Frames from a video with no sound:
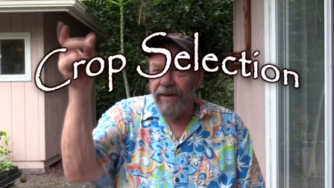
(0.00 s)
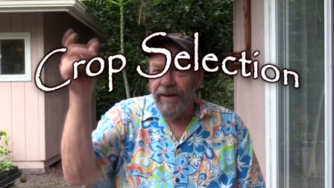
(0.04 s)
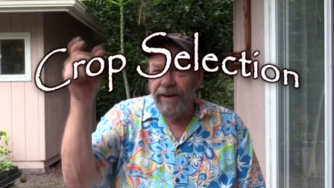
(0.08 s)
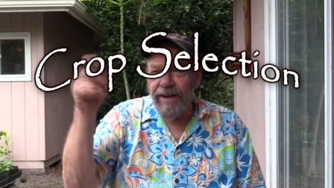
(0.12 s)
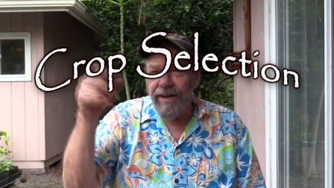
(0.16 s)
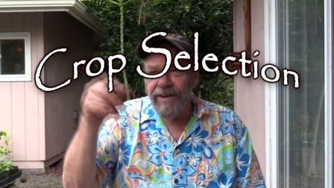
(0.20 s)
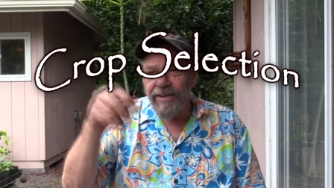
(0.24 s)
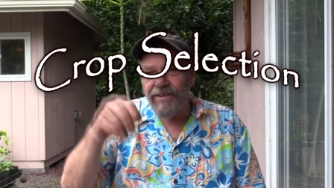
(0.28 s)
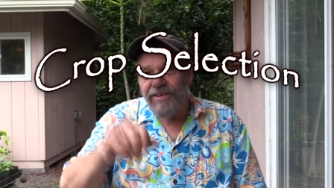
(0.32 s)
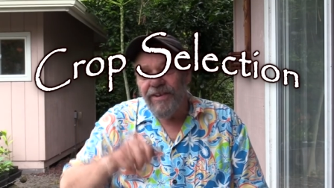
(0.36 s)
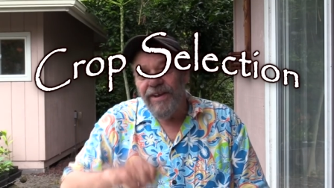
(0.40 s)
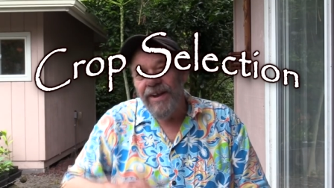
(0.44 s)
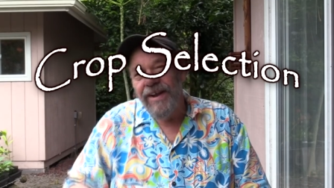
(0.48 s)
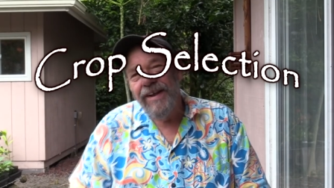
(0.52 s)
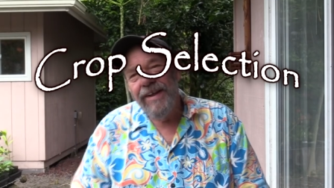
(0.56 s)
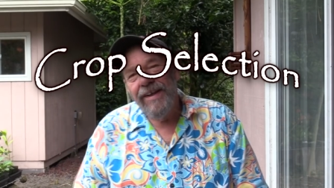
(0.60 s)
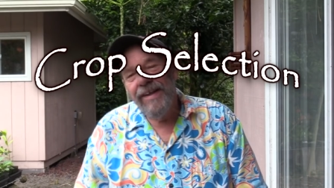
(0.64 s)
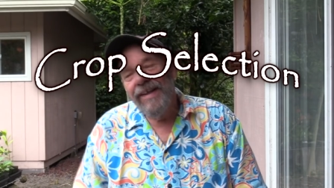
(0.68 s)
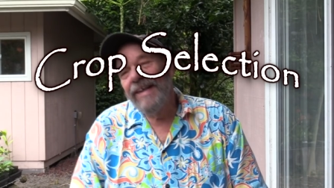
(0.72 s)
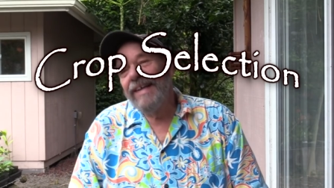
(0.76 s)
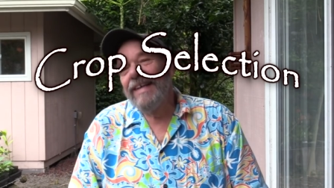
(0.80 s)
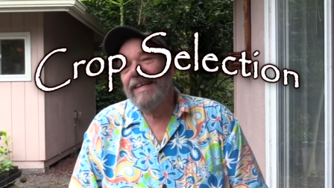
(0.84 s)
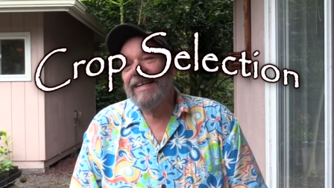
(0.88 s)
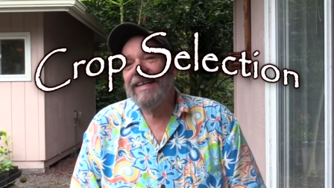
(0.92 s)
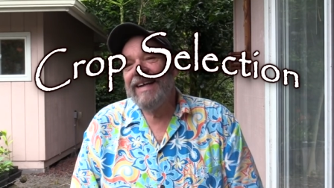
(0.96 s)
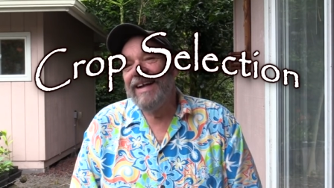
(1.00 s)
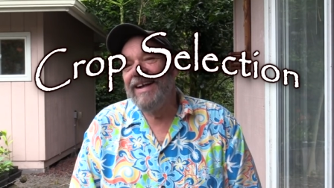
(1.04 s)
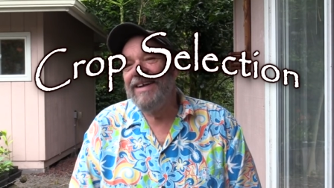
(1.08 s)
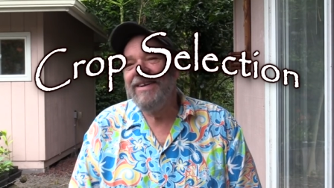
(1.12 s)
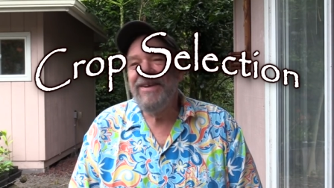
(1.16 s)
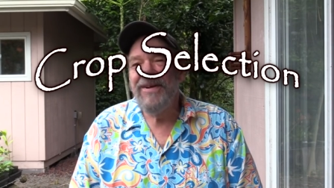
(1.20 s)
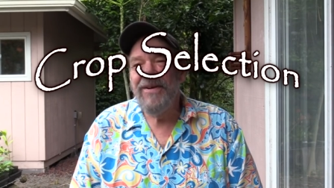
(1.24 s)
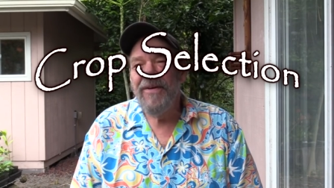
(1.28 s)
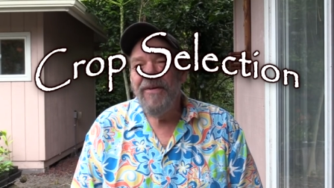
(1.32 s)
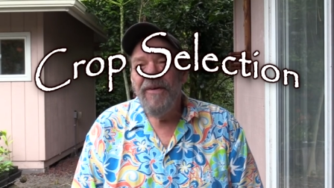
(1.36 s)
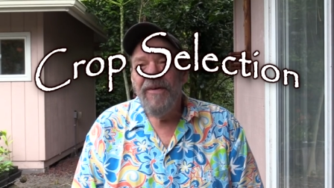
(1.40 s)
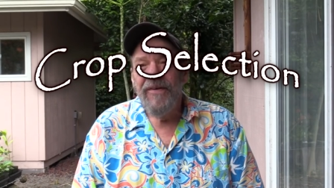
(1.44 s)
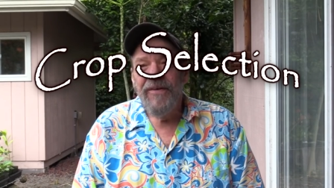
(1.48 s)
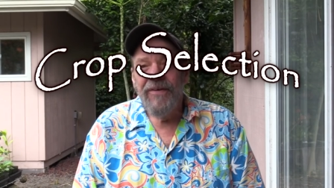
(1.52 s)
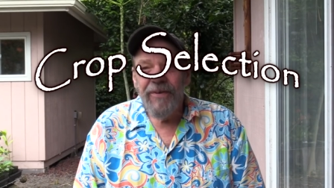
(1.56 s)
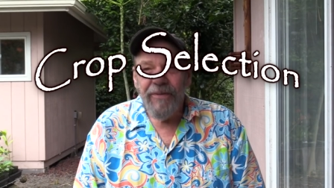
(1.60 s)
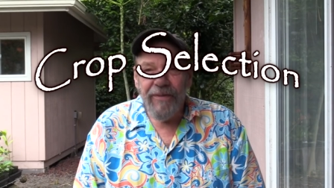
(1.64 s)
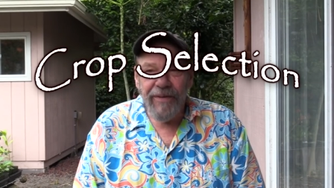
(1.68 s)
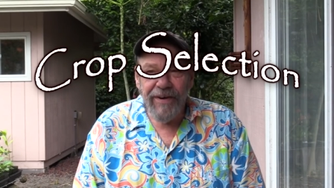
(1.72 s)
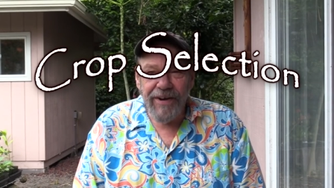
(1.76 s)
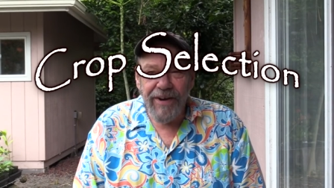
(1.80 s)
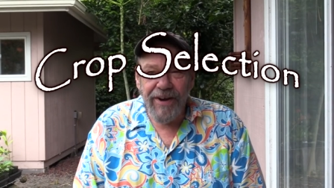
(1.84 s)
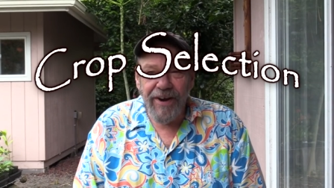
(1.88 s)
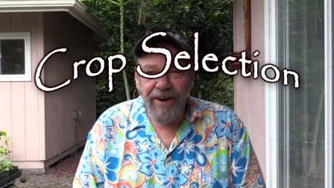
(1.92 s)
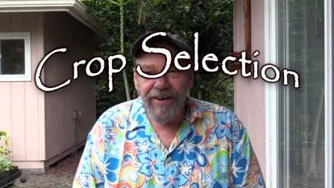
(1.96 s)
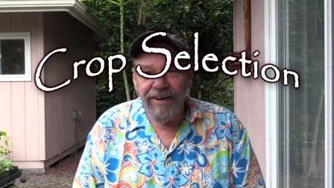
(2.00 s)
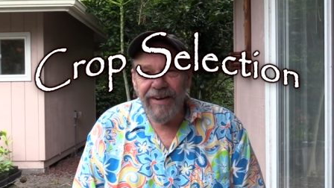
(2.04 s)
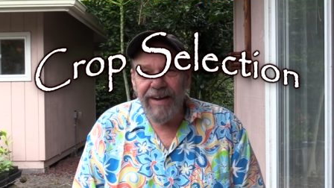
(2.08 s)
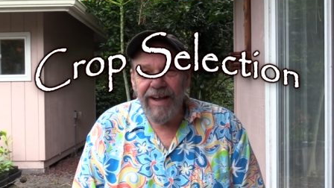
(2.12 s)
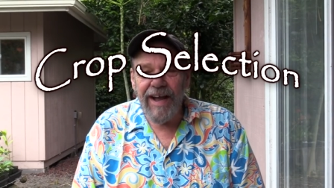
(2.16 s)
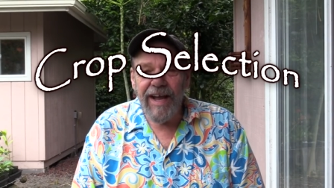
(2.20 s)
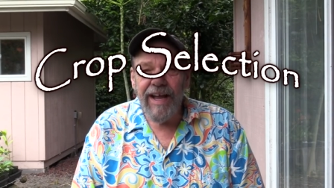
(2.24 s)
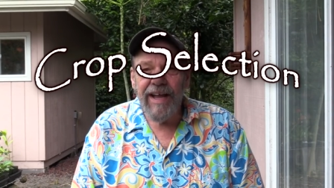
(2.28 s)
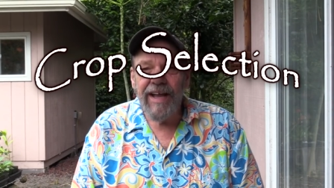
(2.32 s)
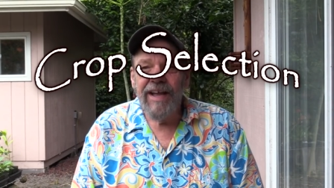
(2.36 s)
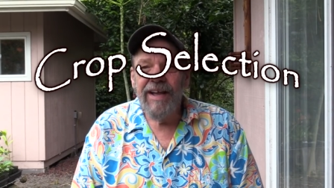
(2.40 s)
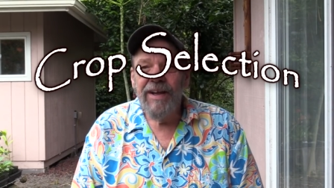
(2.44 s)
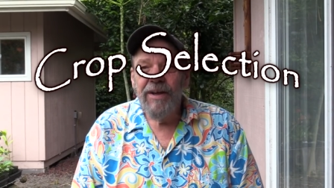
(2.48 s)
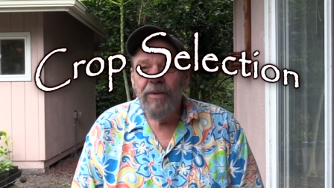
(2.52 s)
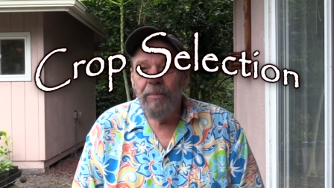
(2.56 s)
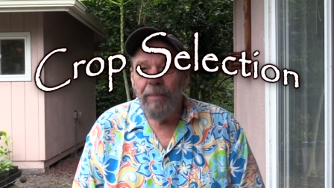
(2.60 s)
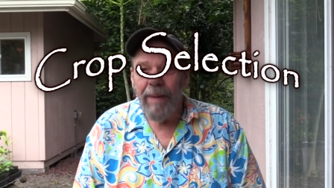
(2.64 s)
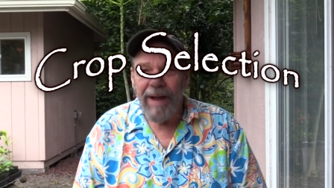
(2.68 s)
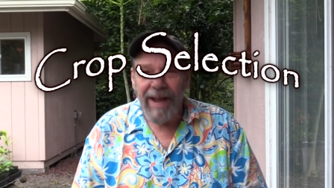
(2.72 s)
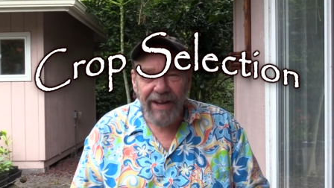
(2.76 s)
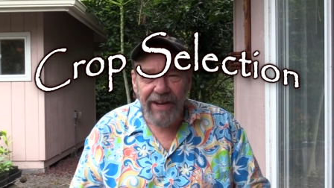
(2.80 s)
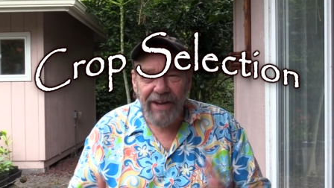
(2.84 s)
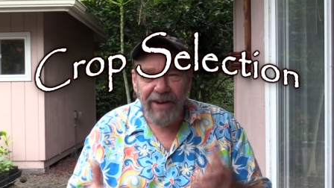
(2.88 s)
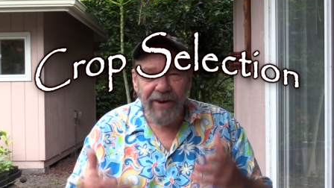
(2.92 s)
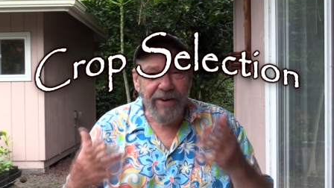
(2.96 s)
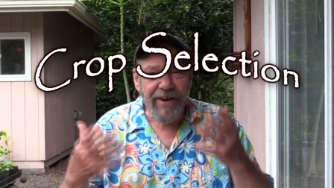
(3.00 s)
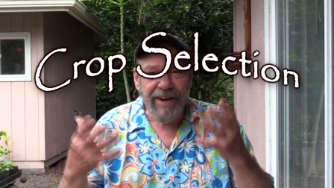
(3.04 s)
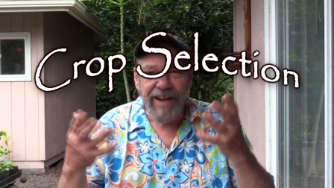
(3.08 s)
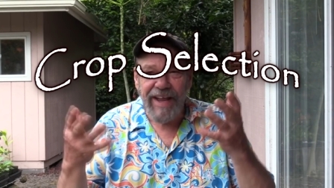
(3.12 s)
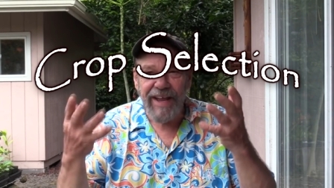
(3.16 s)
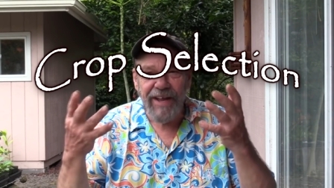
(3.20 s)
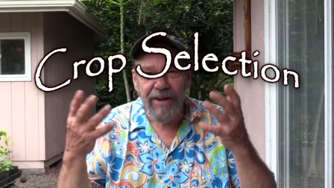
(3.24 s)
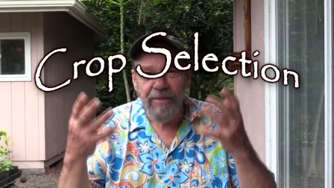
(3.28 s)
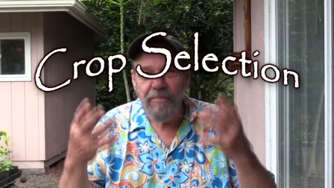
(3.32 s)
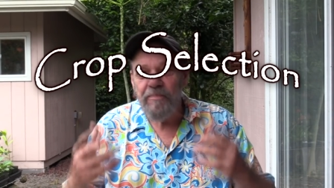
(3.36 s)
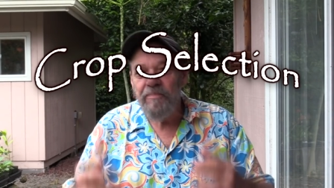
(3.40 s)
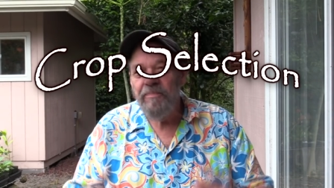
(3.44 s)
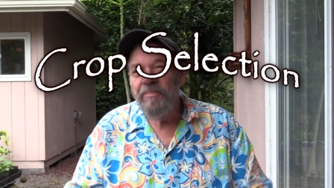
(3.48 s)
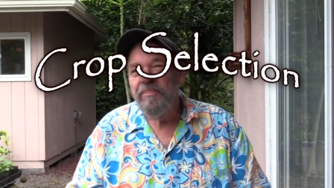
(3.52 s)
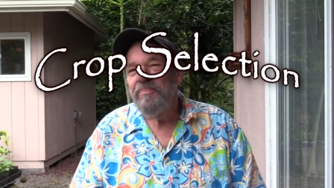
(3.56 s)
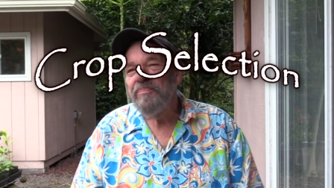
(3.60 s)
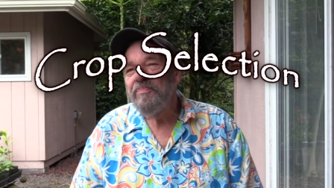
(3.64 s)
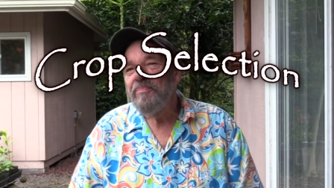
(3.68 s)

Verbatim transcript: Greetings, Green Garden guy, back here again.